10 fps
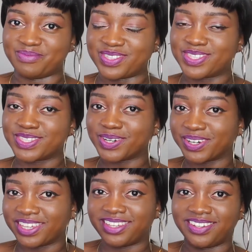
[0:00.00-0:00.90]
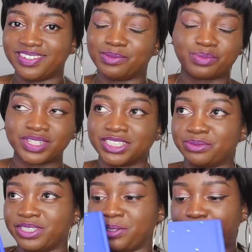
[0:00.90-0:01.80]
So cute,
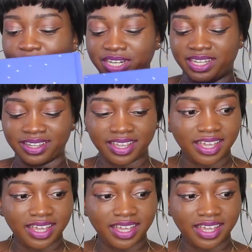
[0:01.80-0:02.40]
really pretty.